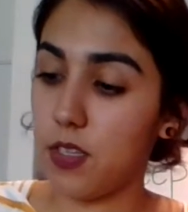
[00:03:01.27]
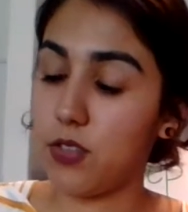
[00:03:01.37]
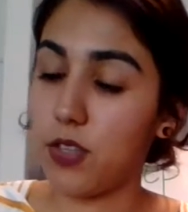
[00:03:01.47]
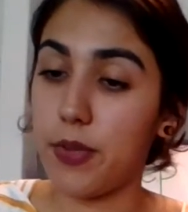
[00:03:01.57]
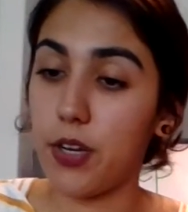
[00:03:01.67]

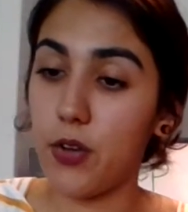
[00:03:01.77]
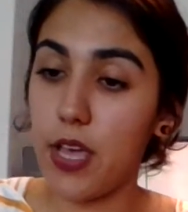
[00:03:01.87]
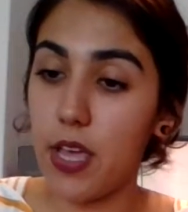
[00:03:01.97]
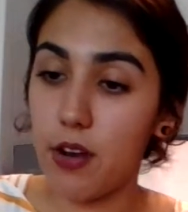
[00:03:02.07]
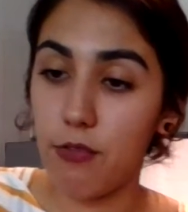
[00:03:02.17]
I'm going to go
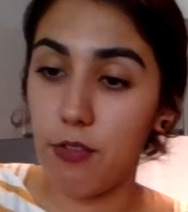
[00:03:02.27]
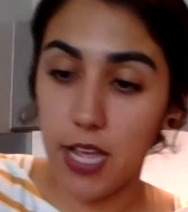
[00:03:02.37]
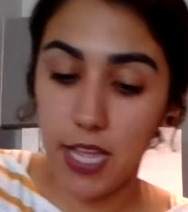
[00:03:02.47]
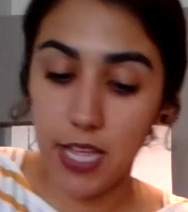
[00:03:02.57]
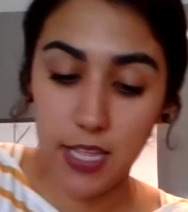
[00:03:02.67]
ahead and
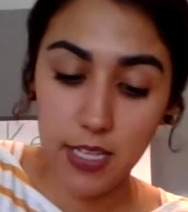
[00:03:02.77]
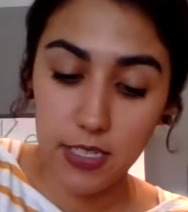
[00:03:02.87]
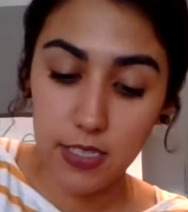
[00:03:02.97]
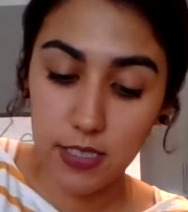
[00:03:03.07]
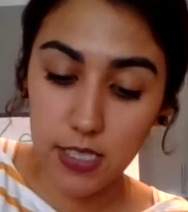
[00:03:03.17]
write
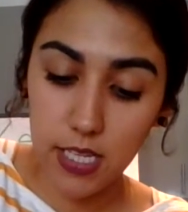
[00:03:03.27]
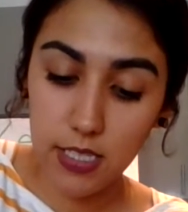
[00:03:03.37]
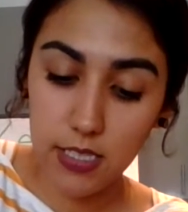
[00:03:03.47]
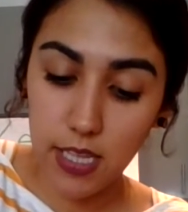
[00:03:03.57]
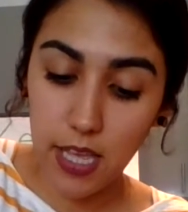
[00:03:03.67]

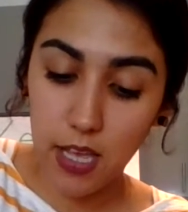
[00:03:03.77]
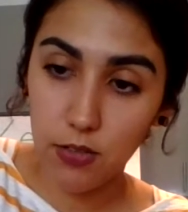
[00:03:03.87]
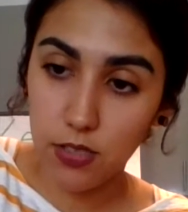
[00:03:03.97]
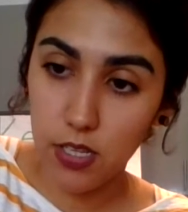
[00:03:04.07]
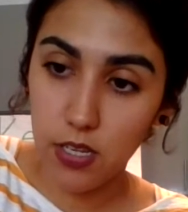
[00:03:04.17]

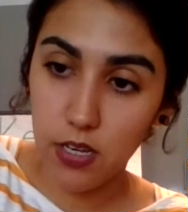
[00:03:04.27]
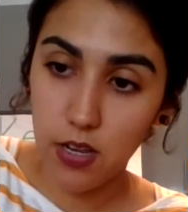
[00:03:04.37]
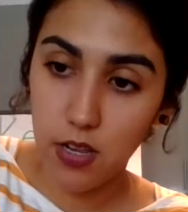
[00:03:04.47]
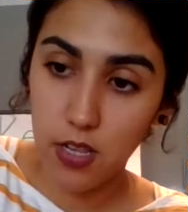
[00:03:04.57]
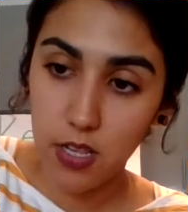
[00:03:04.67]

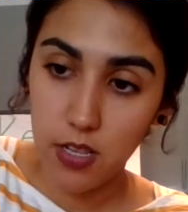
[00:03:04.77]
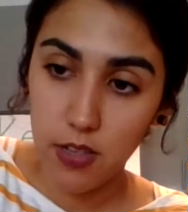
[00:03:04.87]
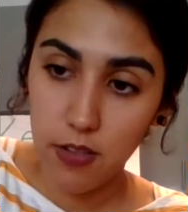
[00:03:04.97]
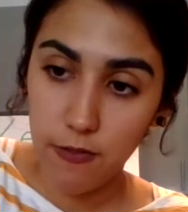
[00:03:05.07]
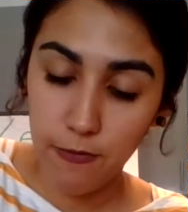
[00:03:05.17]

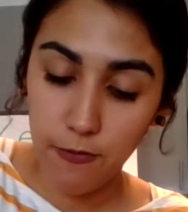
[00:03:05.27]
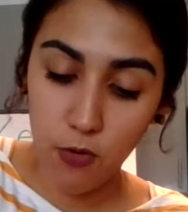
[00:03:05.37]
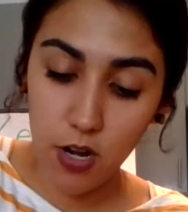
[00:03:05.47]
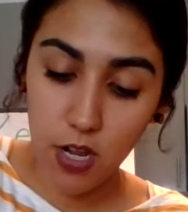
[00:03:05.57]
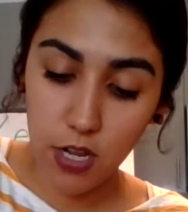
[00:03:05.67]

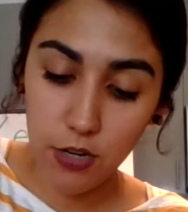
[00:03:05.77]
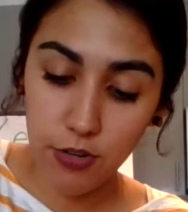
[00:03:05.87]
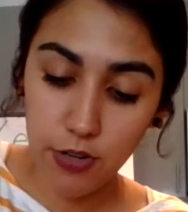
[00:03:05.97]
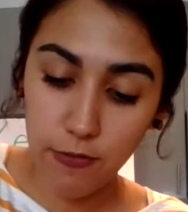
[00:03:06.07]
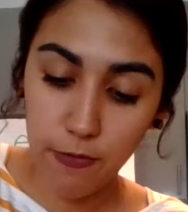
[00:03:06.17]

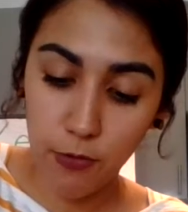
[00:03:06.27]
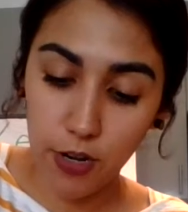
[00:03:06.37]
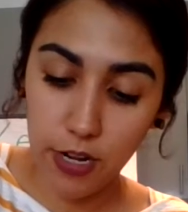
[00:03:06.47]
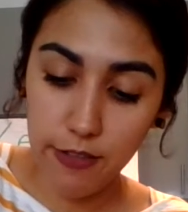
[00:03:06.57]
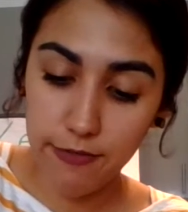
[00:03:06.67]

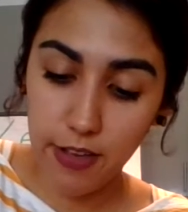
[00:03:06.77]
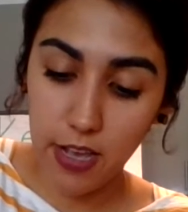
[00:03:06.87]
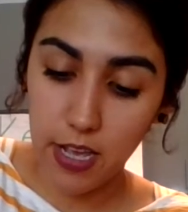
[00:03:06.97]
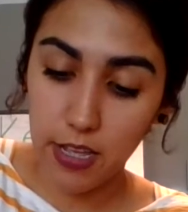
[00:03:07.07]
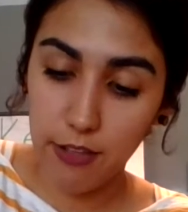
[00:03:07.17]

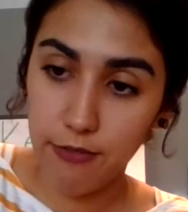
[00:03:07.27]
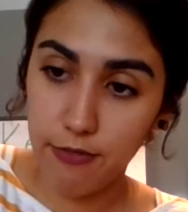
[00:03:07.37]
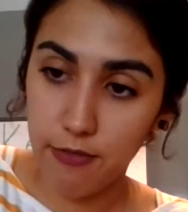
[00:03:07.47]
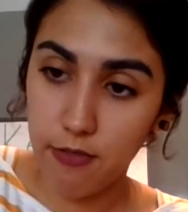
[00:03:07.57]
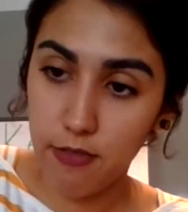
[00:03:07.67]
6,445,
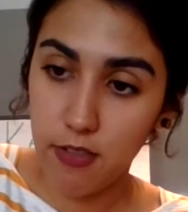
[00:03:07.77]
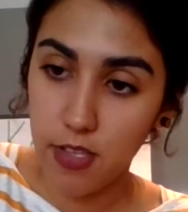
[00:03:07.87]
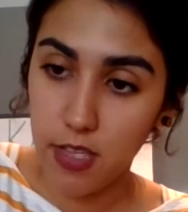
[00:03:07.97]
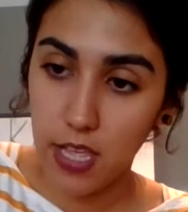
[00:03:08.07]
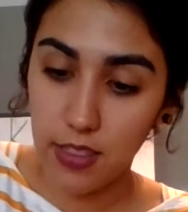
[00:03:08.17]

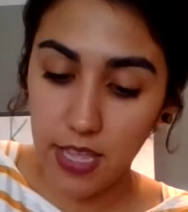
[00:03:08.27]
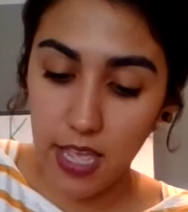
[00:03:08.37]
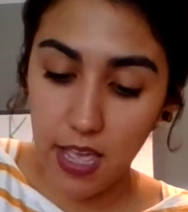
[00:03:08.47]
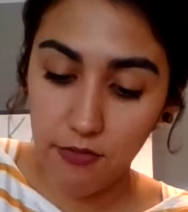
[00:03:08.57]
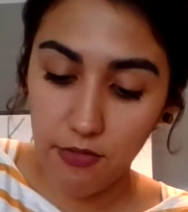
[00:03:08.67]
and they
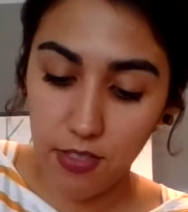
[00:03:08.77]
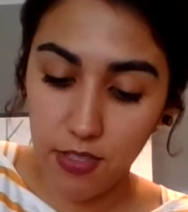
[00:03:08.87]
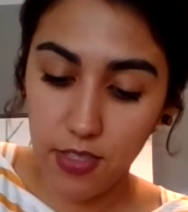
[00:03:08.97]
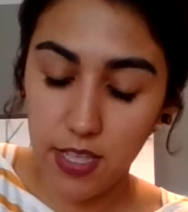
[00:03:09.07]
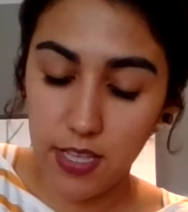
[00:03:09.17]
have
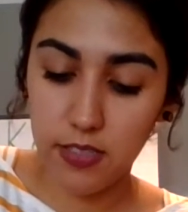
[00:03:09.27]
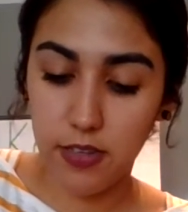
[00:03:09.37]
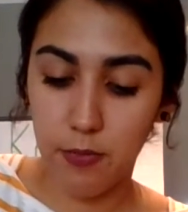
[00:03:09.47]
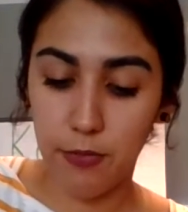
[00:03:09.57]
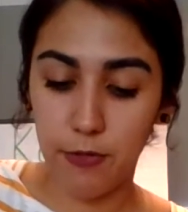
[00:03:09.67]
this
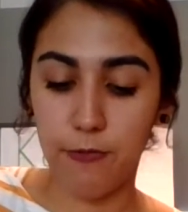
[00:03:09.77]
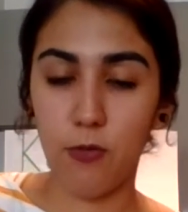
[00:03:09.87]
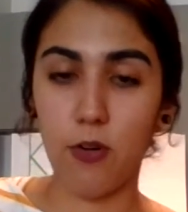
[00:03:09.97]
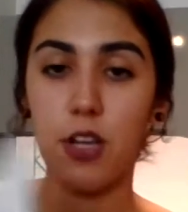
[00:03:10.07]
number 4